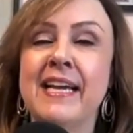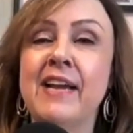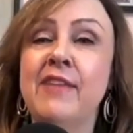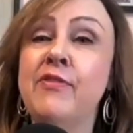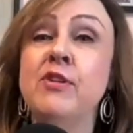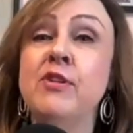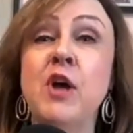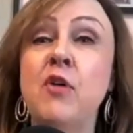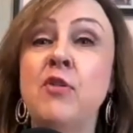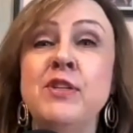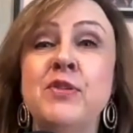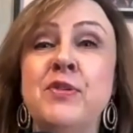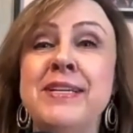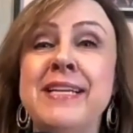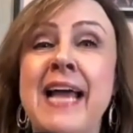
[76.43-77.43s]
If you don't
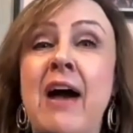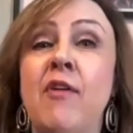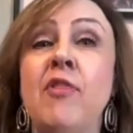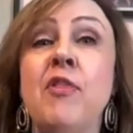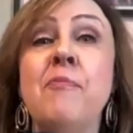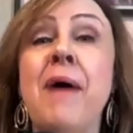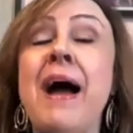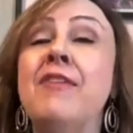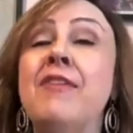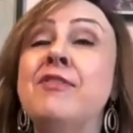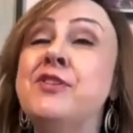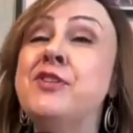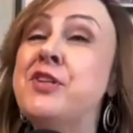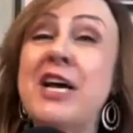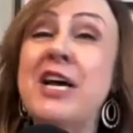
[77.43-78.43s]
do it now, the pile
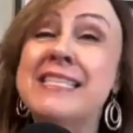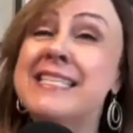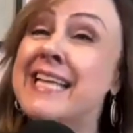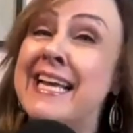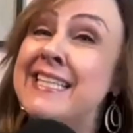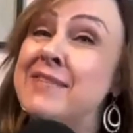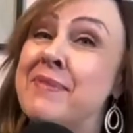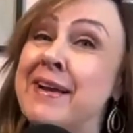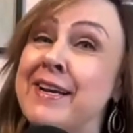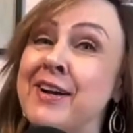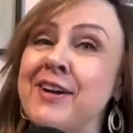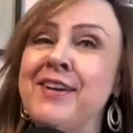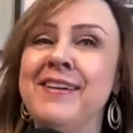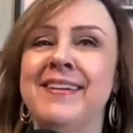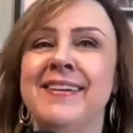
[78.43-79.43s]
just gets
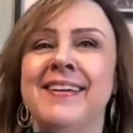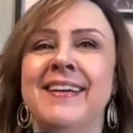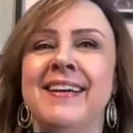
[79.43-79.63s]
bigger,